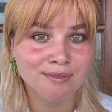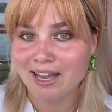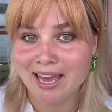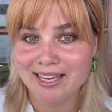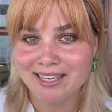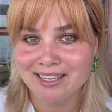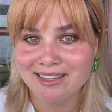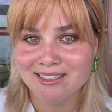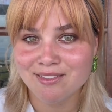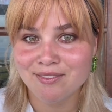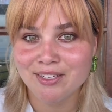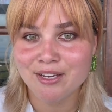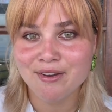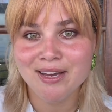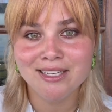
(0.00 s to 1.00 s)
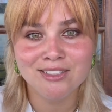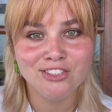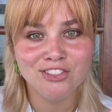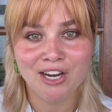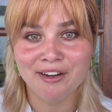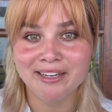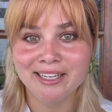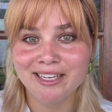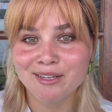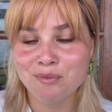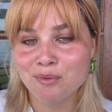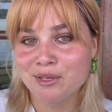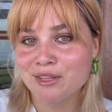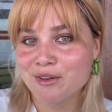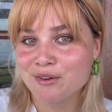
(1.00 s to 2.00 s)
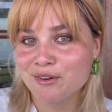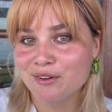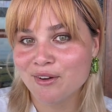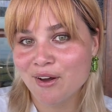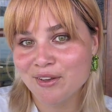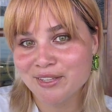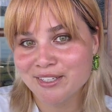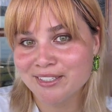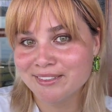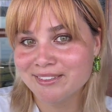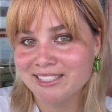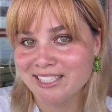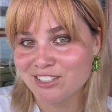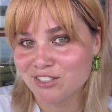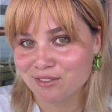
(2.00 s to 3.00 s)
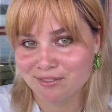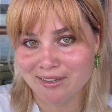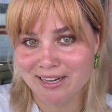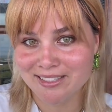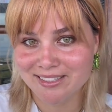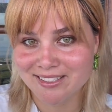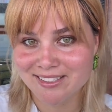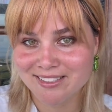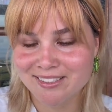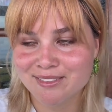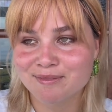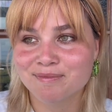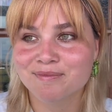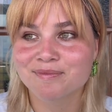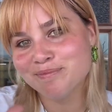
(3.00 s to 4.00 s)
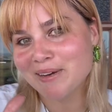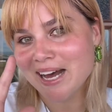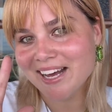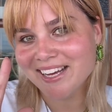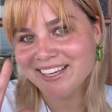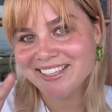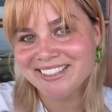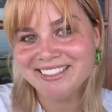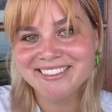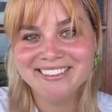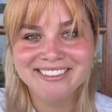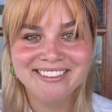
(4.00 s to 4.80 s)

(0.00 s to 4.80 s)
liking this video and sharing it with your other teacher friends. Bye!